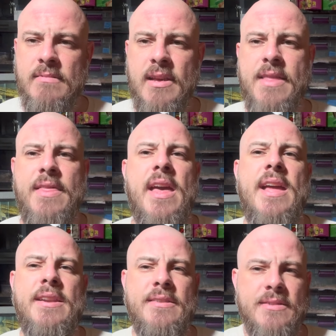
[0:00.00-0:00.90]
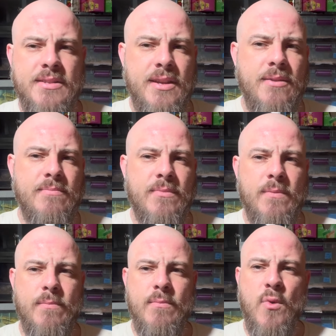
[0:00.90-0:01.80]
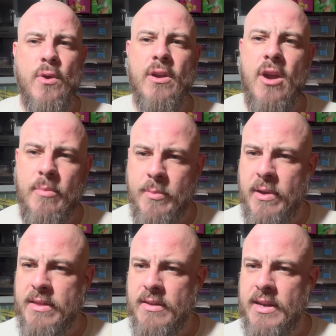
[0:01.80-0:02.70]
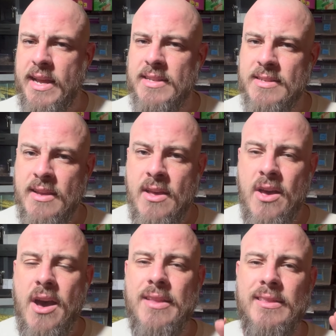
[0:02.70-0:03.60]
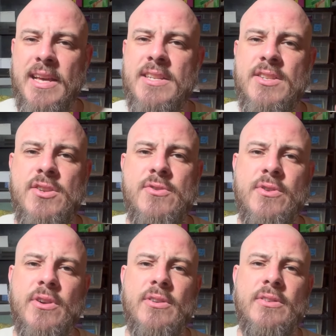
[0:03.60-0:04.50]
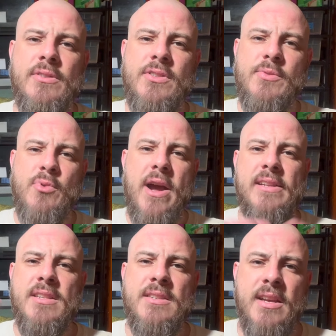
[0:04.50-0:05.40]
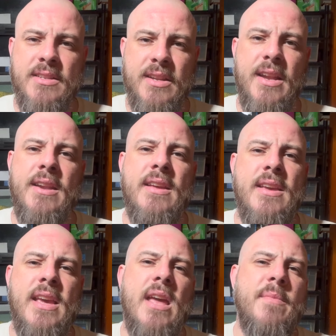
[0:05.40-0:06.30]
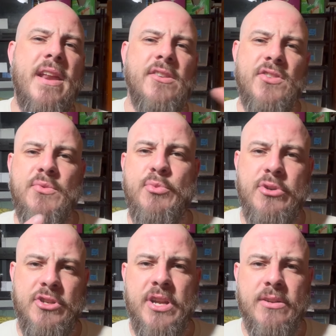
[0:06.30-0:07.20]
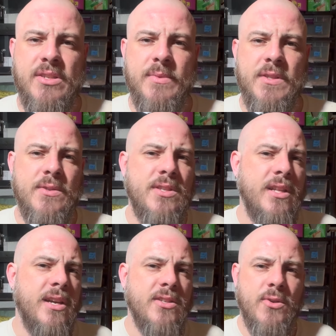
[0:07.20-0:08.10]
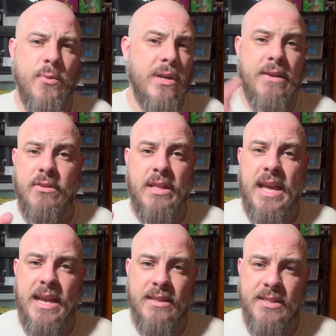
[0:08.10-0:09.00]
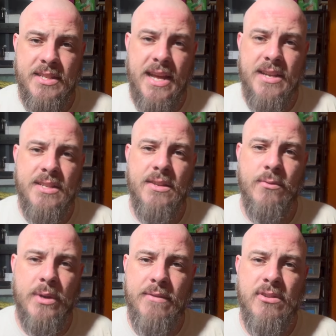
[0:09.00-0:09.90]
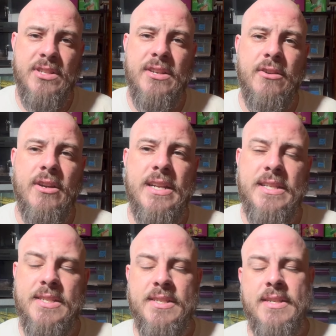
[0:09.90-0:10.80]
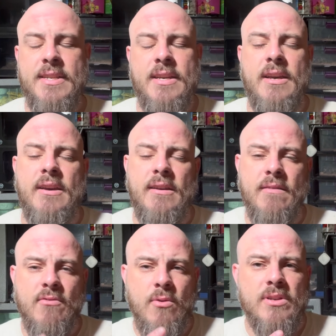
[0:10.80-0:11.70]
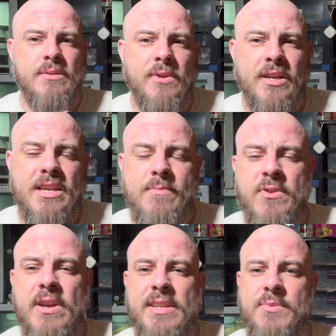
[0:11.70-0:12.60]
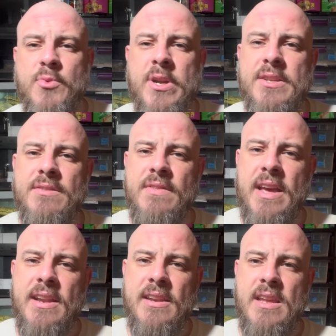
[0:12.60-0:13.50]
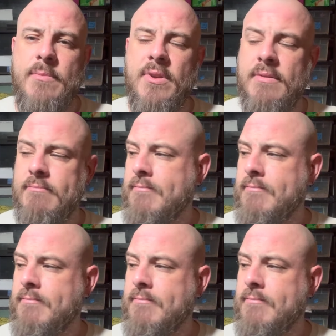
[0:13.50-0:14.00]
and then some more carpet python eggs, unless New Girl surprises us and manages to push out some of those slugs or whatever the heck the status of whatever's in her is. Of course, I'm going to keep you guys appraised of that and keep it